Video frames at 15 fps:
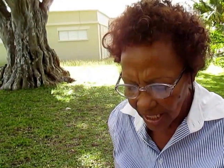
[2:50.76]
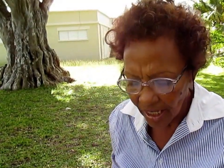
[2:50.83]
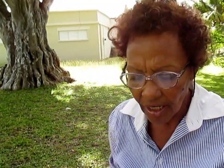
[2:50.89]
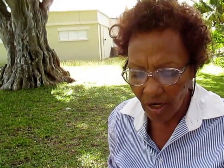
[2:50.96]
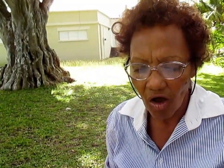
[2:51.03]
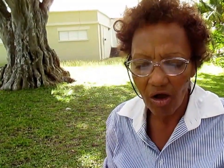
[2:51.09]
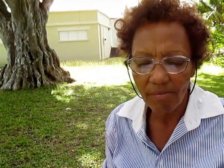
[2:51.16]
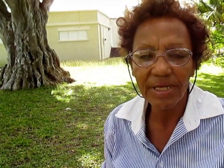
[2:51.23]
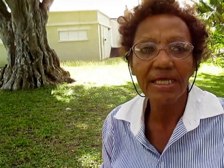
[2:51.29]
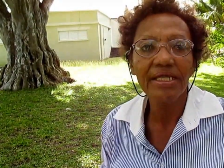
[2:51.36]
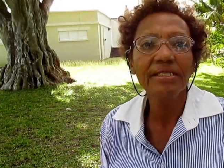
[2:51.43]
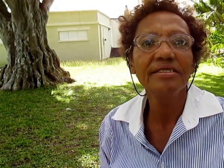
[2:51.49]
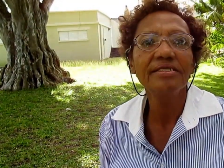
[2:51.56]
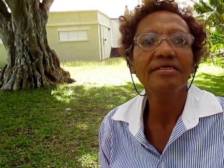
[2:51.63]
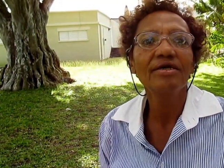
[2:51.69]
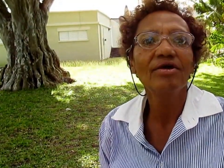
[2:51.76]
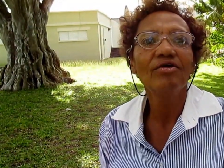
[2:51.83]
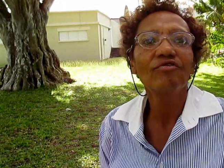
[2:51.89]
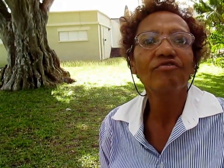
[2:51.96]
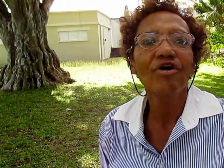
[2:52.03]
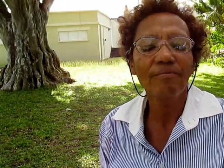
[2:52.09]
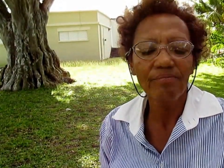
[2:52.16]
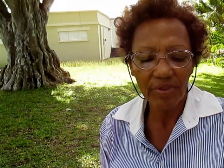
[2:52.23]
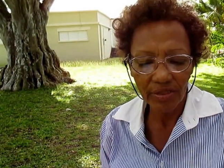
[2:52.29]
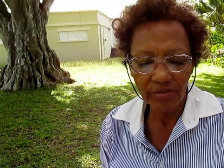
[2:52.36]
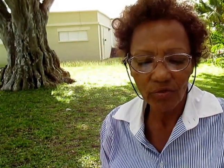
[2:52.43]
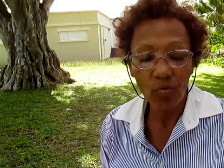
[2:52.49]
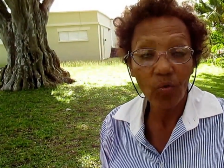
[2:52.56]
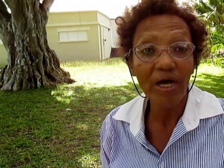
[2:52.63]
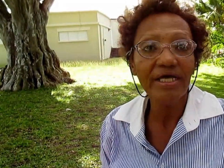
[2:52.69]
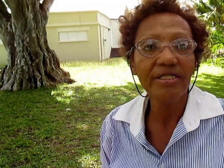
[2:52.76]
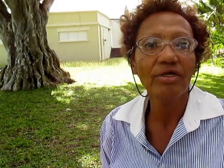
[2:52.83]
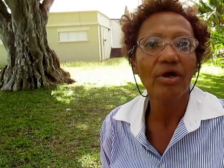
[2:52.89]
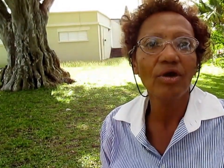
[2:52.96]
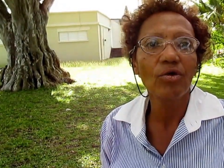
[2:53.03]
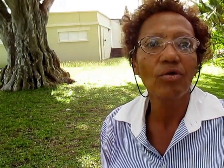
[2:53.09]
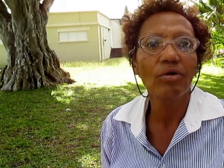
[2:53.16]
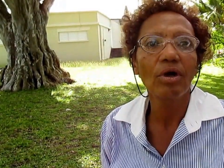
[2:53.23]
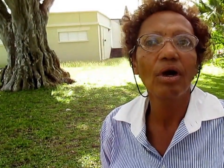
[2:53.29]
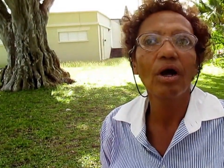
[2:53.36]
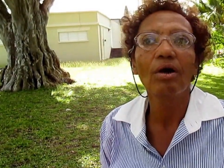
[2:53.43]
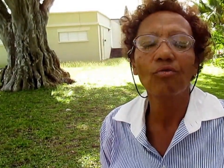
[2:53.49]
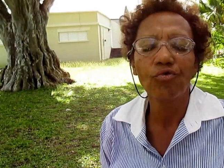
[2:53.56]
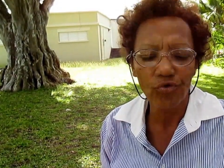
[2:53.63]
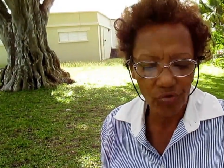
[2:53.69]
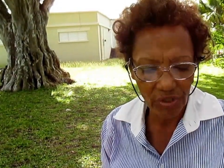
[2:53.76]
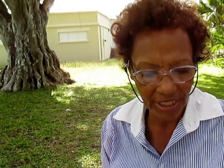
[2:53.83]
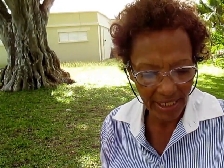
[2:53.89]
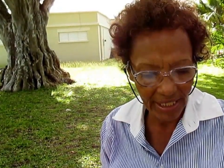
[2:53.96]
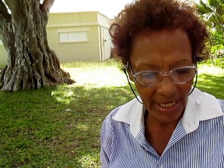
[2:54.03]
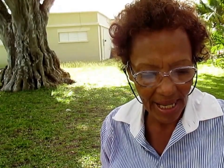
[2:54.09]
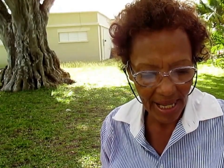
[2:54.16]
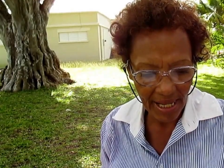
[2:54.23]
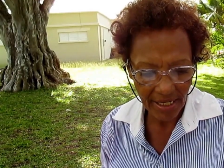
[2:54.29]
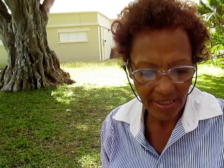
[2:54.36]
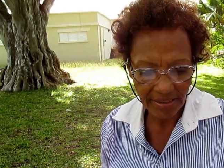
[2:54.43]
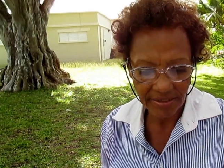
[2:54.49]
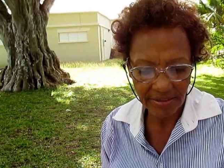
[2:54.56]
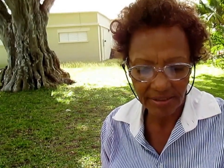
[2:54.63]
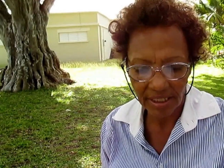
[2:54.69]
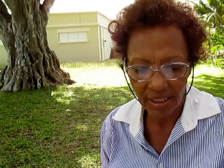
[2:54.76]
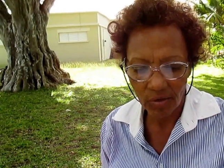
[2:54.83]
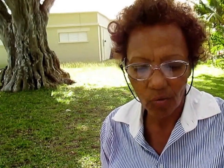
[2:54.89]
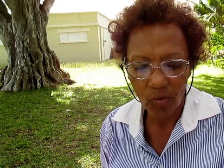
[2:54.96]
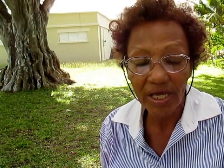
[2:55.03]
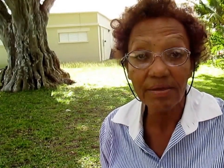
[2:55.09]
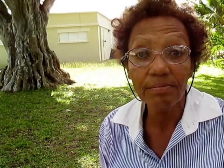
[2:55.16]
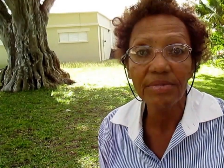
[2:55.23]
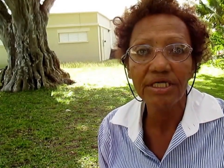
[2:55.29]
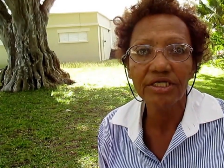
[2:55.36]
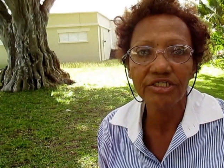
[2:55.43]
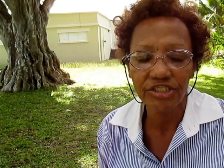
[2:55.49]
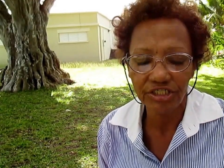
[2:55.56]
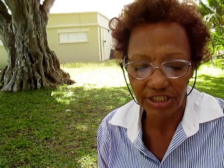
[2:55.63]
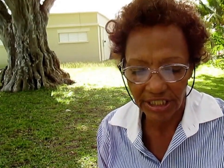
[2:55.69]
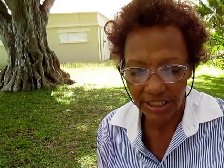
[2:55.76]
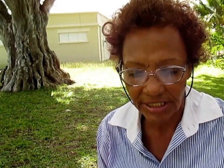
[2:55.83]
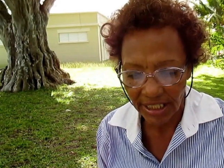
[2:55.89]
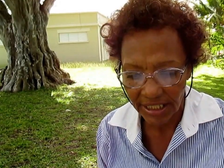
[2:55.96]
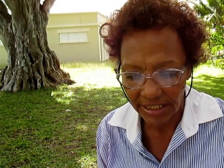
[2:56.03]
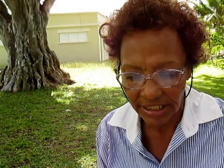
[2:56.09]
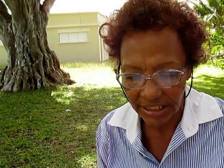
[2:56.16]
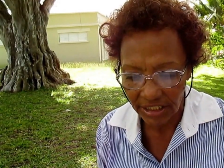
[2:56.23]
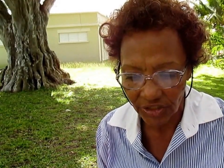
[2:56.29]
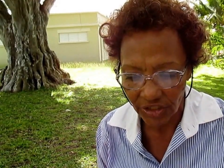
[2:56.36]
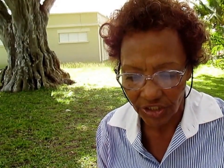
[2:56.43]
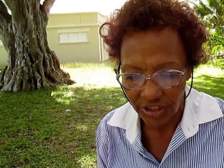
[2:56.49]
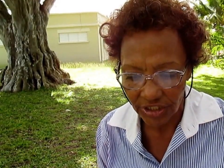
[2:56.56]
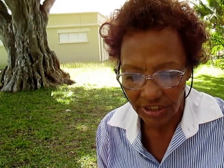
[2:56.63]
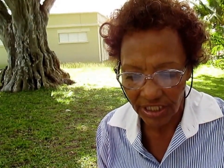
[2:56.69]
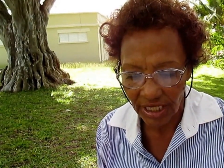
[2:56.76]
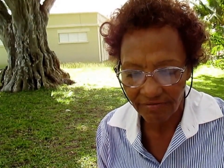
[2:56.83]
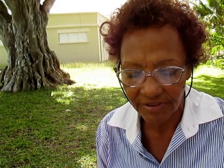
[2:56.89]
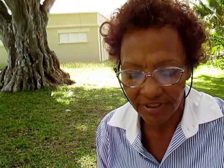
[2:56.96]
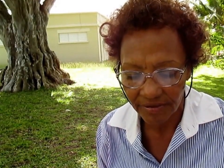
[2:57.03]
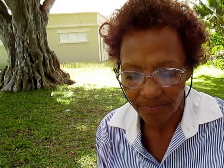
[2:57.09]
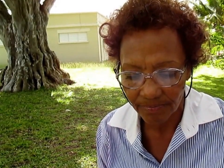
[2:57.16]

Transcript: are comments from the white ruling class, a white merchant in 1937.